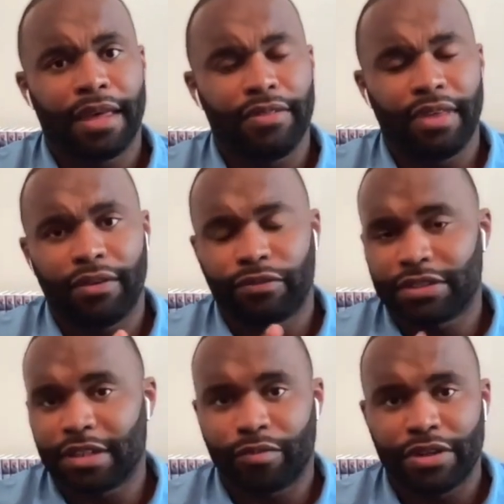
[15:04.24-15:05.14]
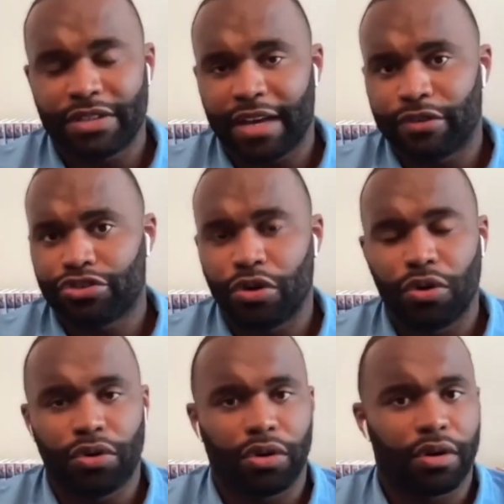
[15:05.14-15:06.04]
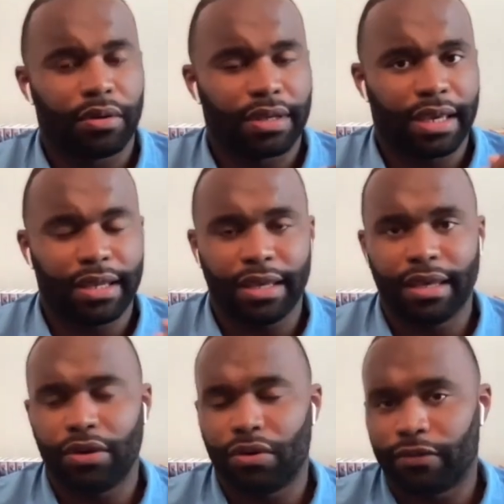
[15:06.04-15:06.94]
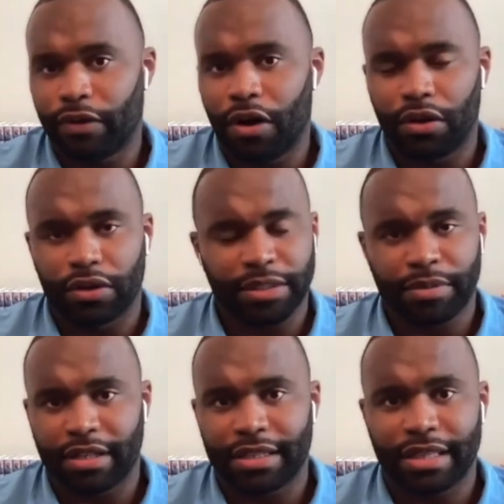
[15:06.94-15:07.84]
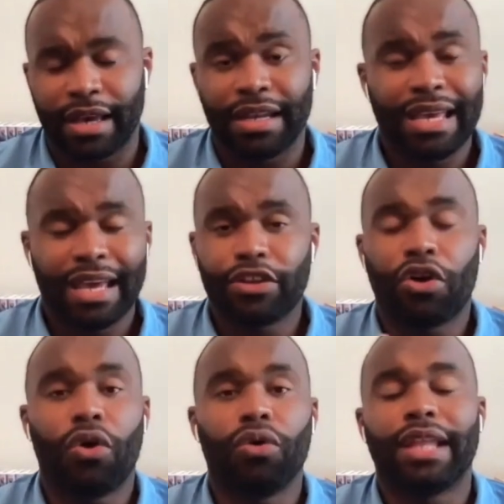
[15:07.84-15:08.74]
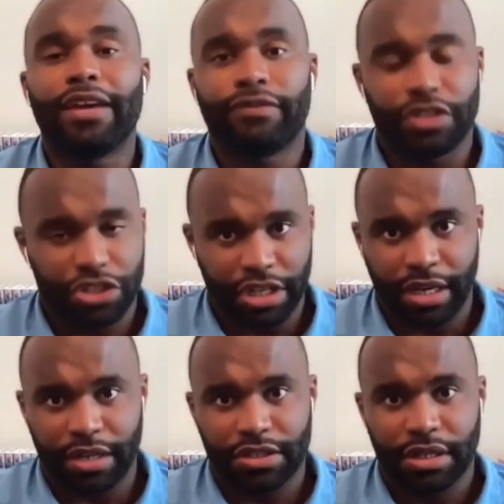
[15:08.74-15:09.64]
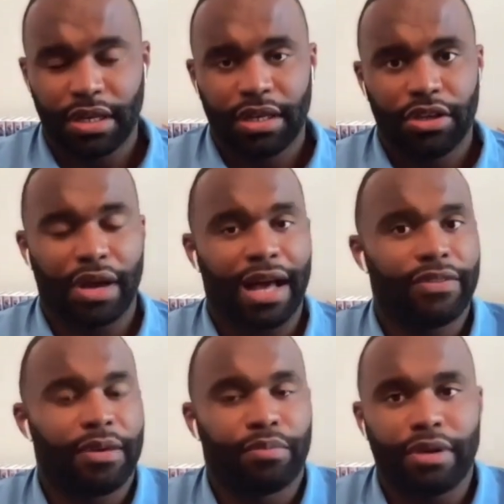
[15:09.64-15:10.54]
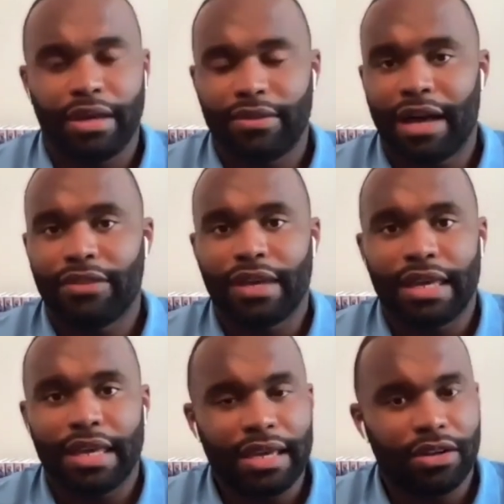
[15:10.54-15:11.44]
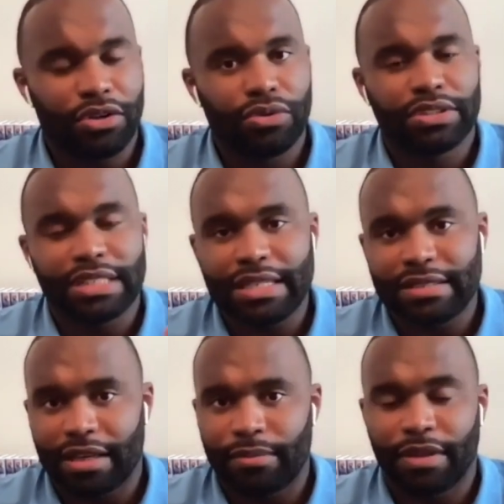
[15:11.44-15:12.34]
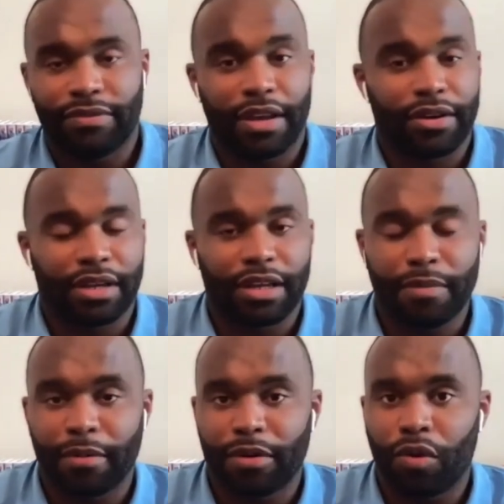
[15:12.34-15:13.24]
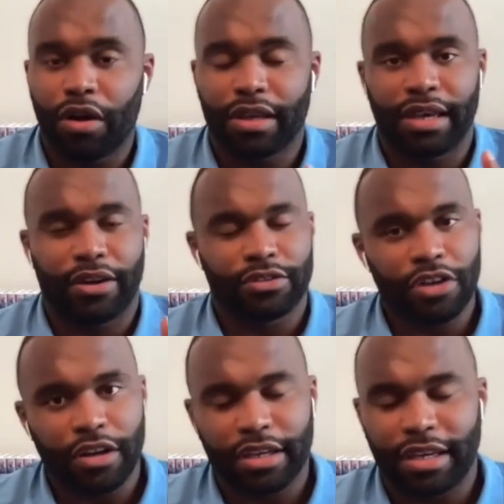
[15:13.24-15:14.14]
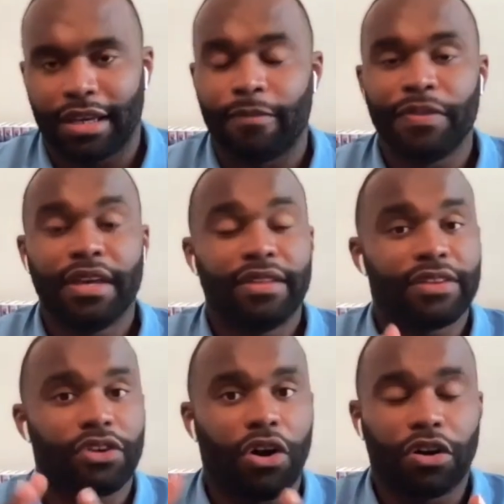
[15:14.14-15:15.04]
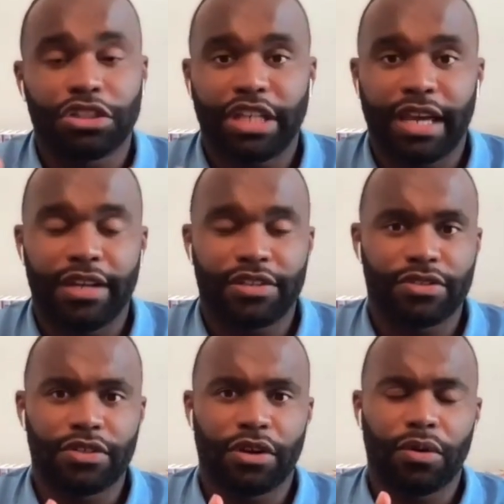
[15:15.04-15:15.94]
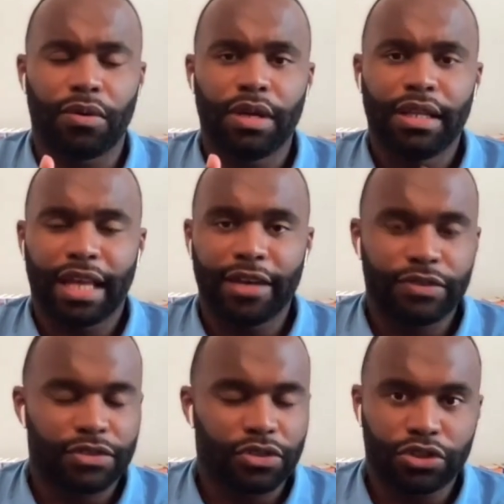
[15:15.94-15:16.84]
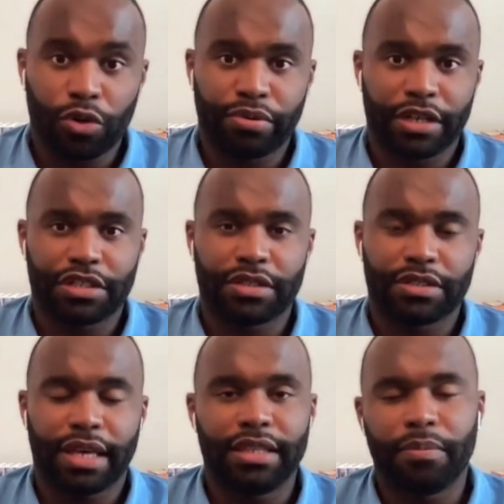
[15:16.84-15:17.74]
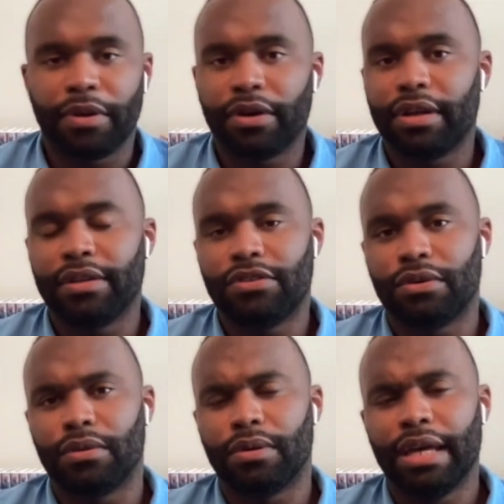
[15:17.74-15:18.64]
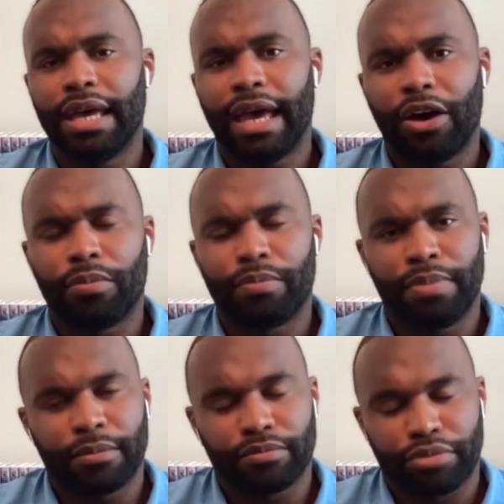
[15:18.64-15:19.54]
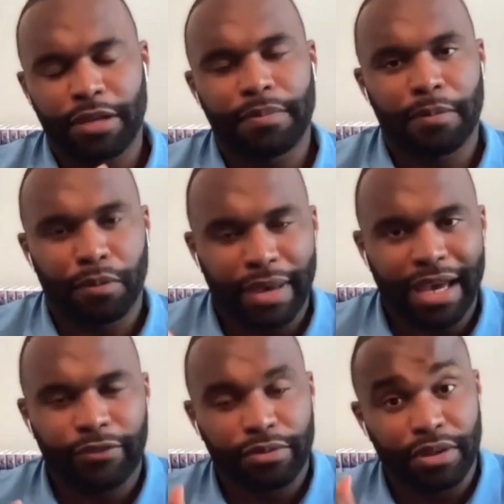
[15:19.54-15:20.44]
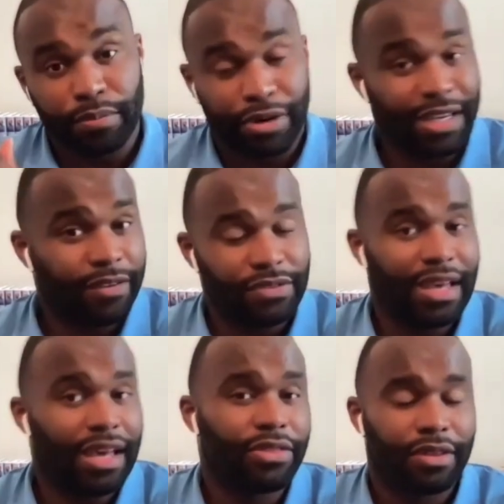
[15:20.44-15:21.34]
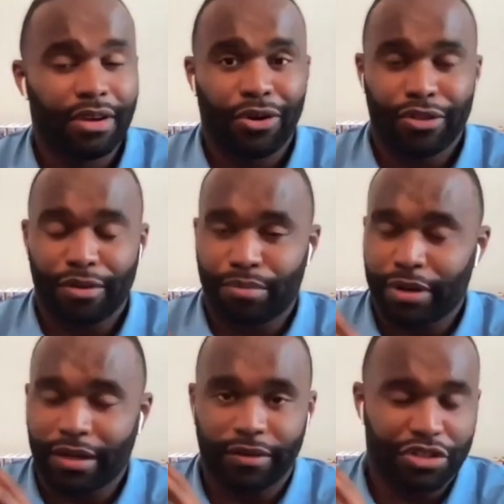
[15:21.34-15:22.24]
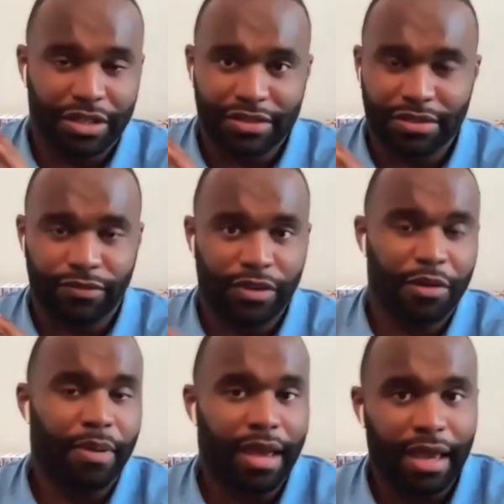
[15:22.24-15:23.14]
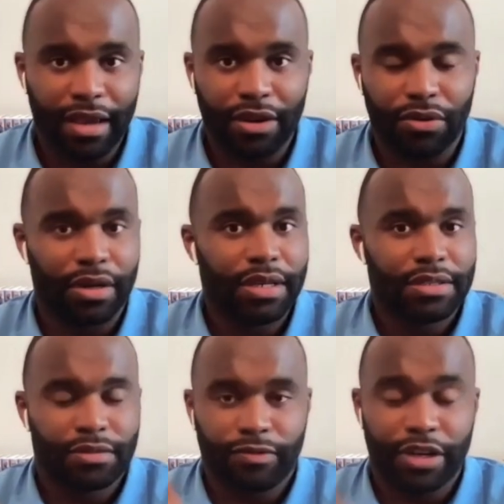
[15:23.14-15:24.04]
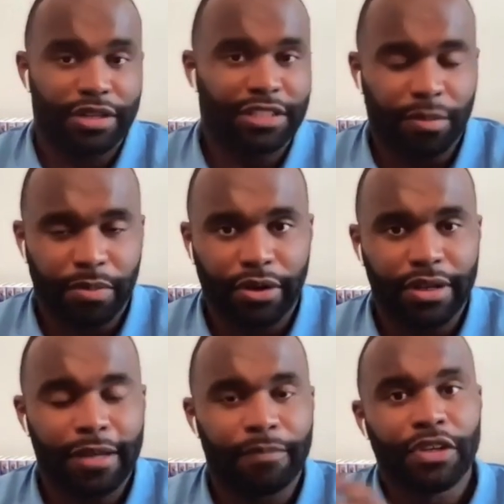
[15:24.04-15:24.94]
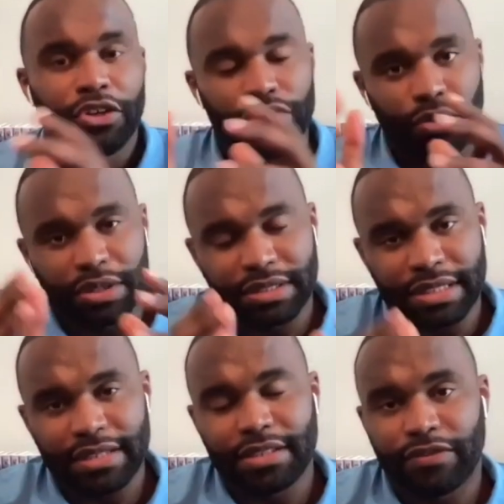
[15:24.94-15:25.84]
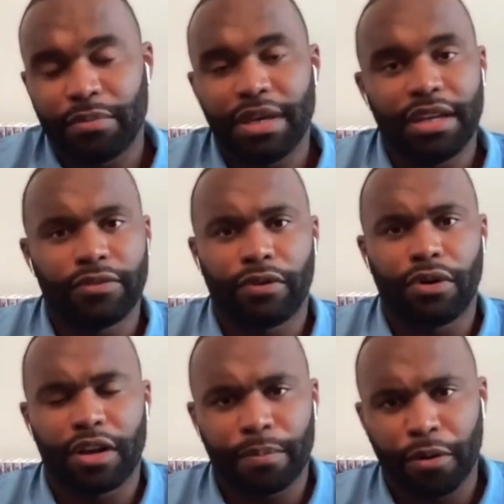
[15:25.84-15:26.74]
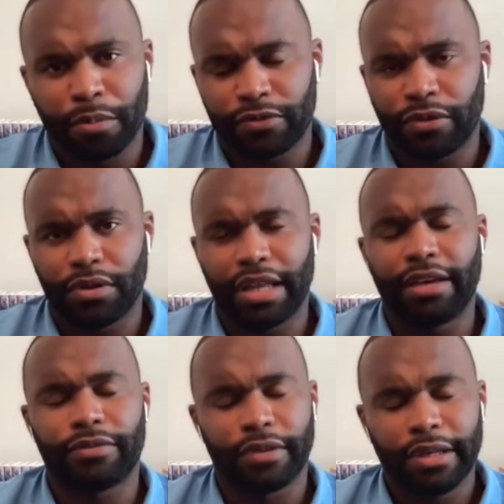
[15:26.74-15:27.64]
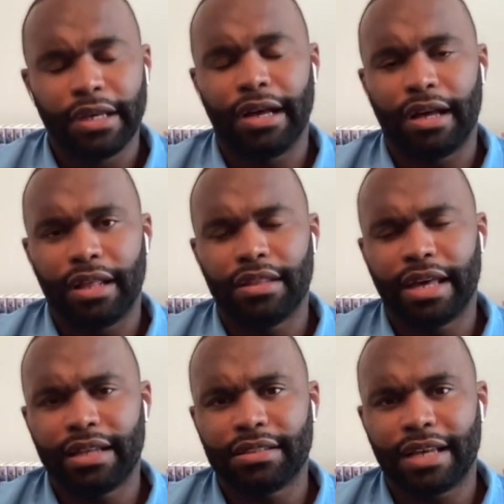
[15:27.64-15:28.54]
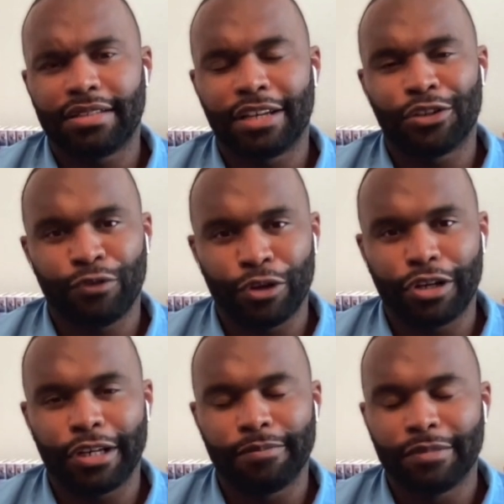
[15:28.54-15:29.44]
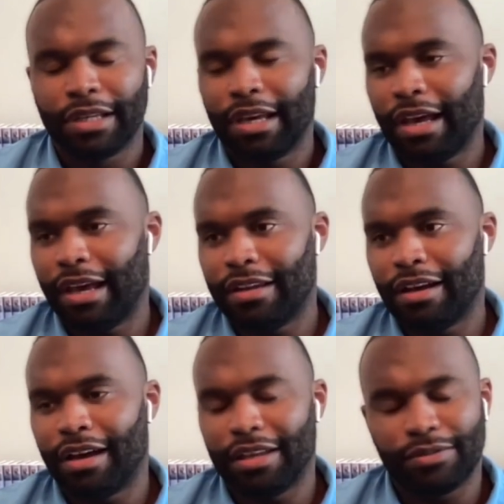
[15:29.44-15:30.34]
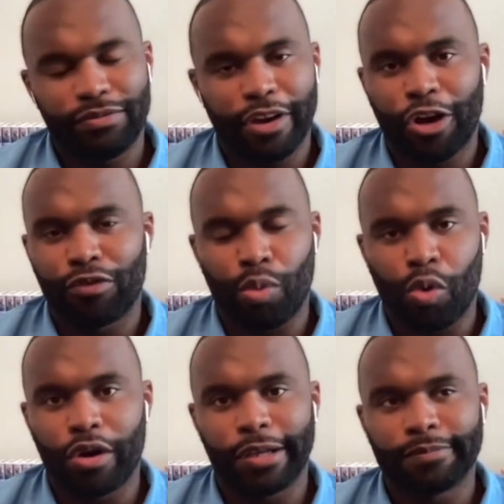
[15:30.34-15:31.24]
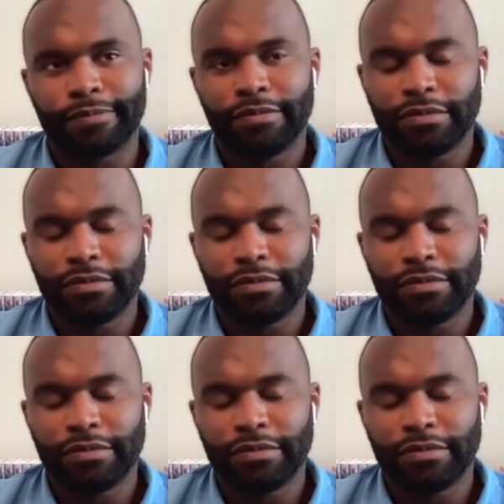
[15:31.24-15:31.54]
and then for some reason have a stroke or get hit or fall or something like that, and their whole life has changed. You know, how they breathe, how they eat, who sees them, if they're going to be able to walk again or talk again, that's all change. And so life is so precious. And the ability to help bring people back from the brink of death or the brink of just severe pain or severe disability to a sense of a meaningful and a purposeful life, that does feel good. And it's very rewarding.